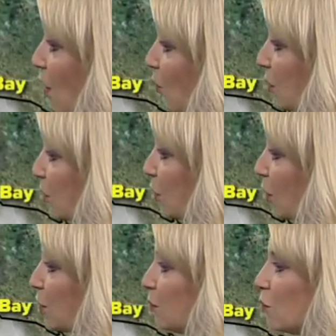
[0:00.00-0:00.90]
will
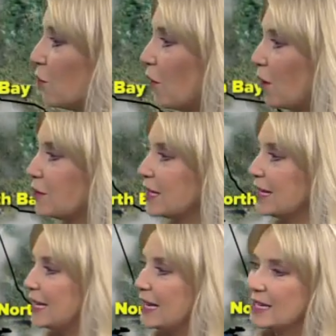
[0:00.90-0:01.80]
start to move off to
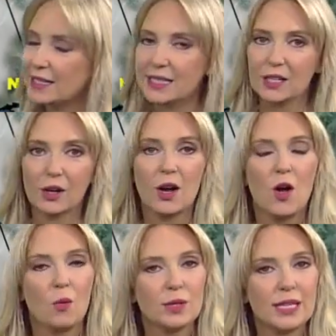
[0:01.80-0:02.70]
the east here.
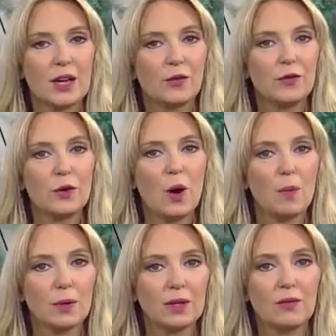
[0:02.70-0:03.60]
We'll see a few
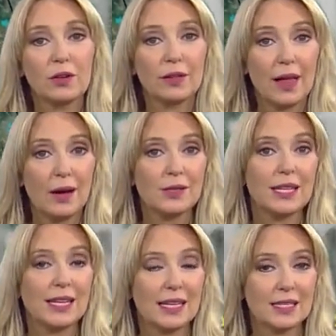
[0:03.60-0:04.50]
upper level clouds
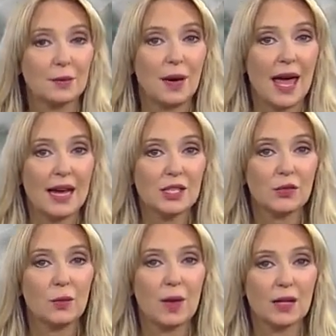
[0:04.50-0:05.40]
and again some haze
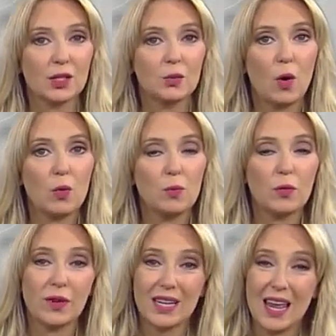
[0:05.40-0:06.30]
from that smoke
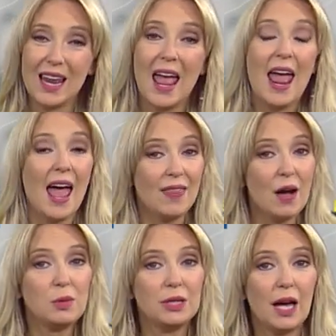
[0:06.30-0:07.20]
moving in, and
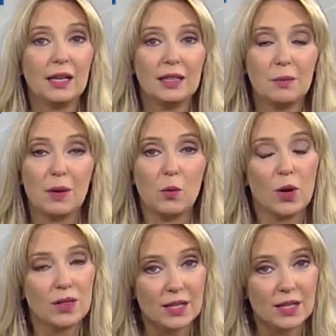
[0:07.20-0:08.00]
that will likely be with